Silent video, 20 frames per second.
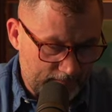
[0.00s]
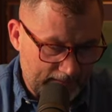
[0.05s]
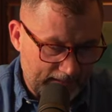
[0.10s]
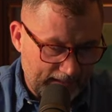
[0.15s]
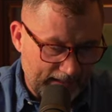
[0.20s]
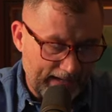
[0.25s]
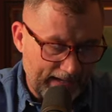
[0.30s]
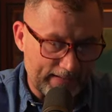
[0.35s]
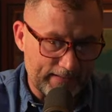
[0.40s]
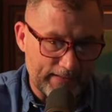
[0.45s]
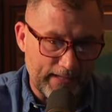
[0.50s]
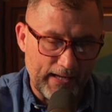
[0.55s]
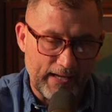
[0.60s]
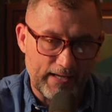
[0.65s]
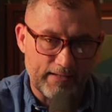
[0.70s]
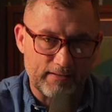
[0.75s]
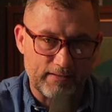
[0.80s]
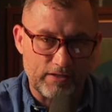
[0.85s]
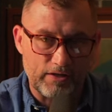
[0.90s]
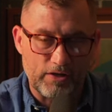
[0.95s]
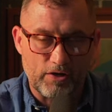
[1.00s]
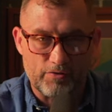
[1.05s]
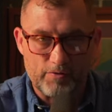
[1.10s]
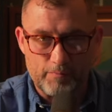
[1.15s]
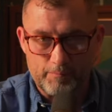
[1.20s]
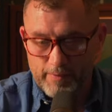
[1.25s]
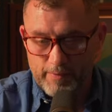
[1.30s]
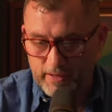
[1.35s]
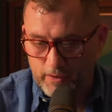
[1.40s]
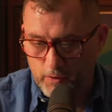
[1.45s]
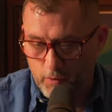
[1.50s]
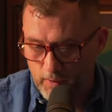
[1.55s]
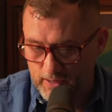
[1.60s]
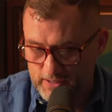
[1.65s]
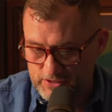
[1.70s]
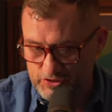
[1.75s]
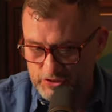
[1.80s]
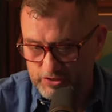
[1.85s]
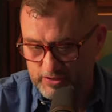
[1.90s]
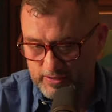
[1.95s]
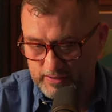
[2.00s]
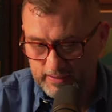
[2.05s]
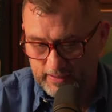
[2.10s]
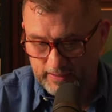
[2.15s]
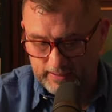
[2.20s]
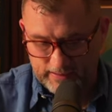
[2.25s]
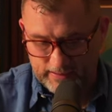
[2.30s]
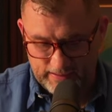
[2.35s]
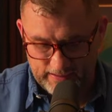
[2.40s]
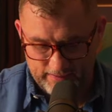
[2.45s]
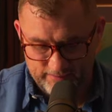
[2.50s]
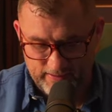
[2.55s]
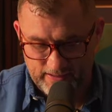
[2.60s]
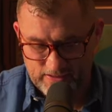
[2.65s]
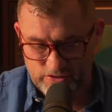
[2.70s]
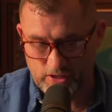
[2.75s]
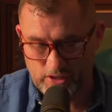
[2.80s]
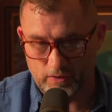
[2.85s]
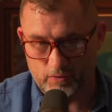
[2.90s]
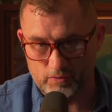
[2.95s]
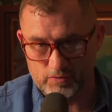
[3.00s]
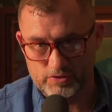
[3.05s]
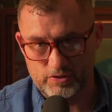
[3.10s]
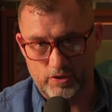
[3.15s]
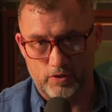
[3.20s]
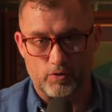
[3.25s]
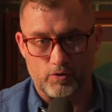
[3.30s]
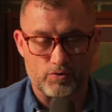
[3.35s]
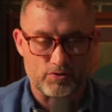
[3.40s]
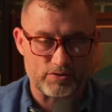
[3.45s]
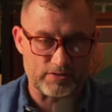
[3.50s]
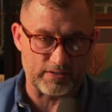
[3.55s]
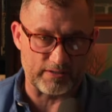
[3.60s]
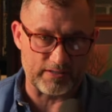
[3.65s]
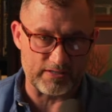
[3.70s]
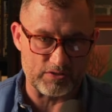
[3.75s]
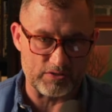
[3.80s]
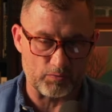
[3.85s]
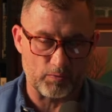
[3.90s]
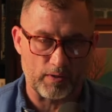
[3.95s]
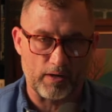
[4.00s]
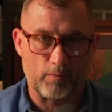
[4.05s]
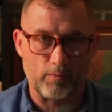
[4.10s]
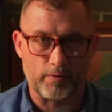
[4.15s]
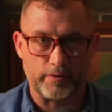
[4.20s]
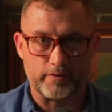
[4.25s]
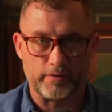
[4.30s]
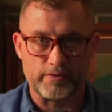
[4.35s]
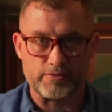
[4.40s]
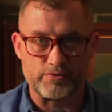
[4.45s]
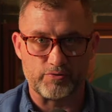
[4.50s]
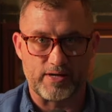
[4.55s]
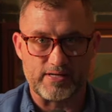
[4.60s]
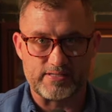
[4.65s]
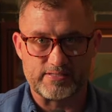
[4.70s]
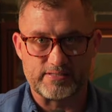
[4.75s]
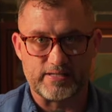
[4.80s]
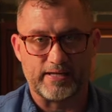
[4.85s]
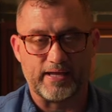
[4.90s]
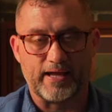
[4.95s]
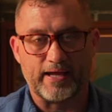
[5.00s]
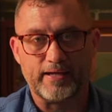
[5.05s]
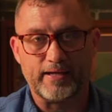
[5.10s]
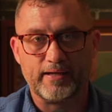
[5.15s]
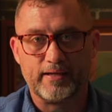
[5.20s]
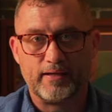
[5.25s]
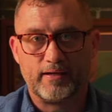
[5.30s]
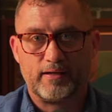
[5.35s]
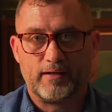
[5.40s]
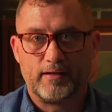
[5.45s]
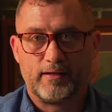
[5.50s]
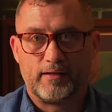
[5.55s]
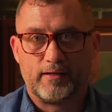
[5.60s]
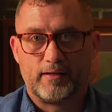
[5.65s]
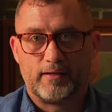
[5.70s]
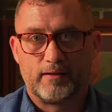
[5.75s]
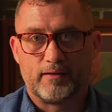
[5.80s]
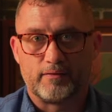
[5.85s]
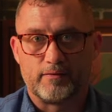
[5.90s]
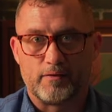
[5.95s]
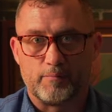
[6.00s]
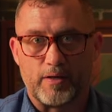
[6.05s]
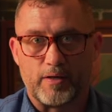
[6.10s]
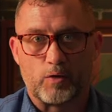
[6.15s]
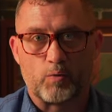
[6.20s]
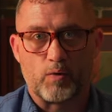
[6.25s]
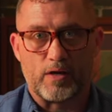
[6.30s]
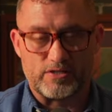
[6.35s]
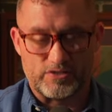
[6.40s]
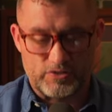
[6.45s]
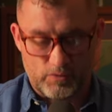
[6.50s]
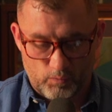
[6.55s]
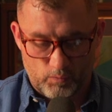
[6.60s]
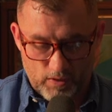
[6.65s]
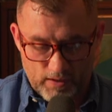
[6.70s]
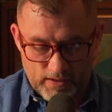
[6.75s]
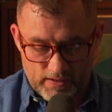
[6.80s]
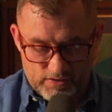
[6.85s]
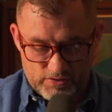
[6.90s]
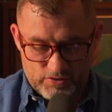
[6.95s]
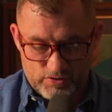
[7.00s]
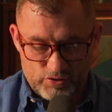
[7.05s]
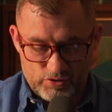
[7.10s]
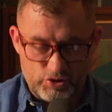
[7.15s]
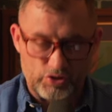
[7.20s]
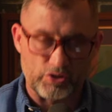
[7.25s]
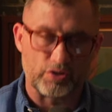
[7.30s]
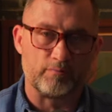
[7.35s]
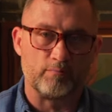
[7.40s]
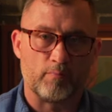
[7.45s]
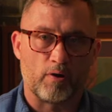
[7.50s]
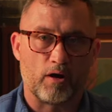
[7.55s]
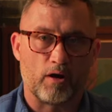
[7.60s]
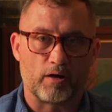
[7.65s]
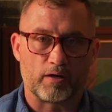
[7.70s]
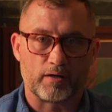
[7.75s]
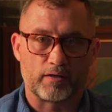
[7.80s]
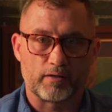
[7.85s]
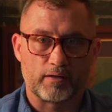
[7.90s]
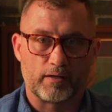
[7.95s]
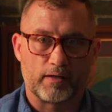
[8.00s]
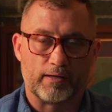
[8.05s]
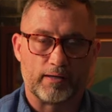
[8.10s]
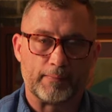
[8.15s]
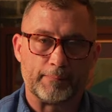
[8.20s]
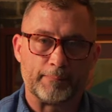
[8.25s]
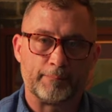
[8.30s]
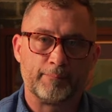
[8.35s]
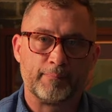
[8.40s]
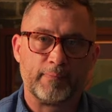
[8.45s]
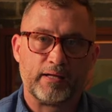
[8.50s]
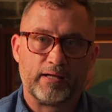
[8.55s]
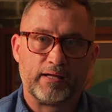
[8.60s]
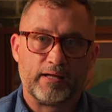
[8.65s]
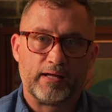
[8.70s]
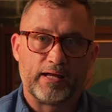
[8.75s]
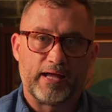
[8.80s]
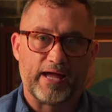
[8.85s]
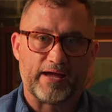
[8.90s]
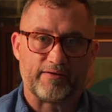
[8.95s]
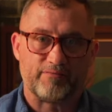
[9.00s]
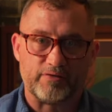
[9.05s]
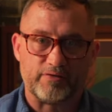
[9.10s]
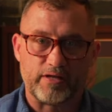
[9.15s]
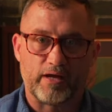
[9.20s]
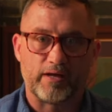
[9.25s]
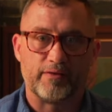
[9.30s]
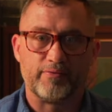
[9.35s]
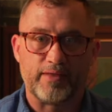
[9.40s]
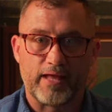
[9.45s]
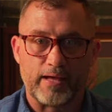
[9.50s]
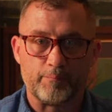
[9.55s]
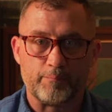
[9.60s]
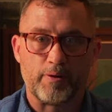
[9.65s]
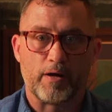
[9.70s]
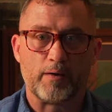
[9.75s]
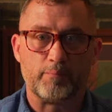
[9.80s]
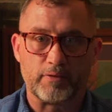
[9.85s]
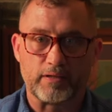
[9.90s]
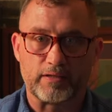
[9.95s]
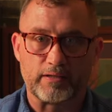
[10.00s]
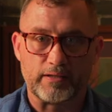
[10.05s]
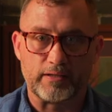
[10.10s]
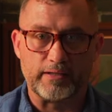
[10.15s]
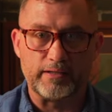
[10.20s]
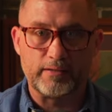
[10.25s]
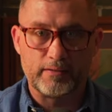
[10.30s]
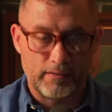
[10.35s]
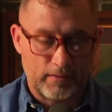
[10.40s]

and and you know the big question in evangelical circles, and this is what I want to address today. The big question was: Should Mark um, have done that publicly,